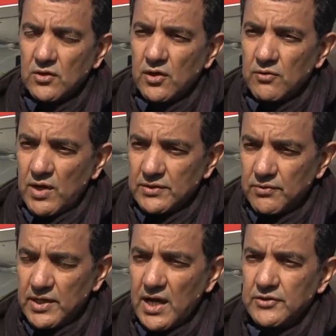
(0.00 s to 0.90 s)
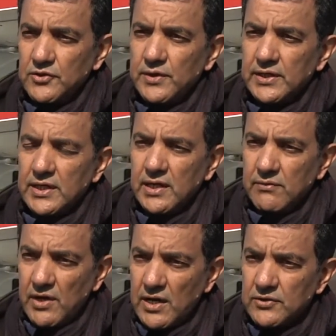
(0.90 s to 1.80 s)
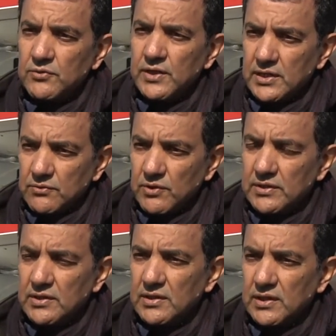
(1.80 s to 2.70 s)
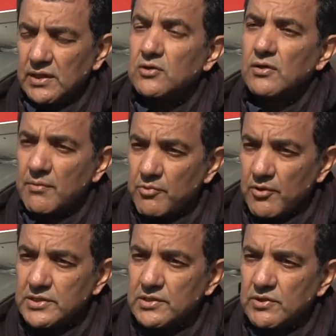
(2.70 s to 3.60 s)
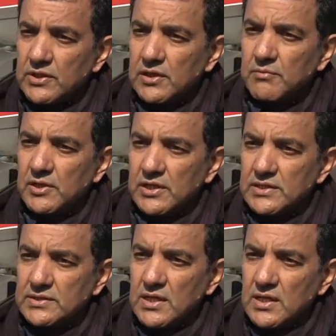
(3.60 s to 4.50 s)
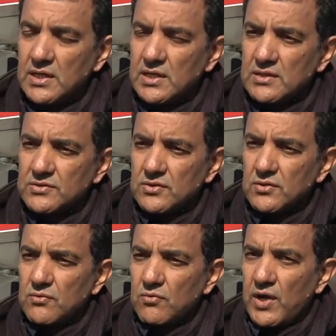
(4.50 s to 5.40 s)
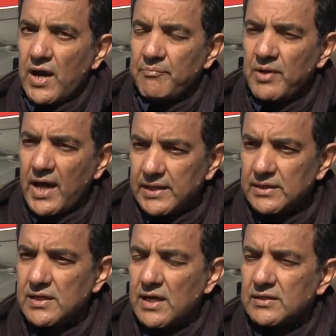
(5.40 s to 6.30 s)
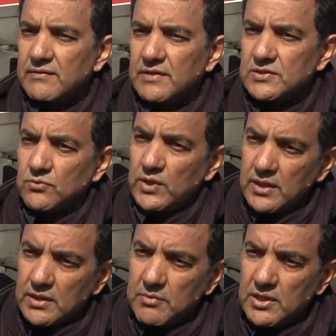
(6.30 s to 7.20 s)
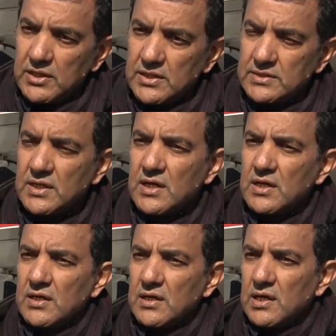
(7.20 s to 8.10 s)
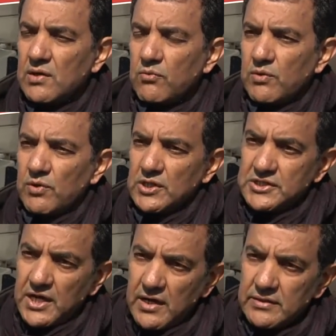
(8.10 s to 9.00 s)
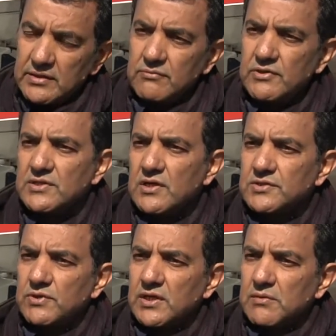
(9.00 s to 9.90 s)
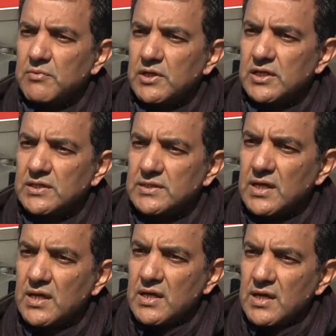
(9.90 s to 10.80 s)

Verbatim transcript: that all what we are doing here, we are doing it with in collaboration with the communities. So we are planning the activities with the communities, we will share the results with the communities,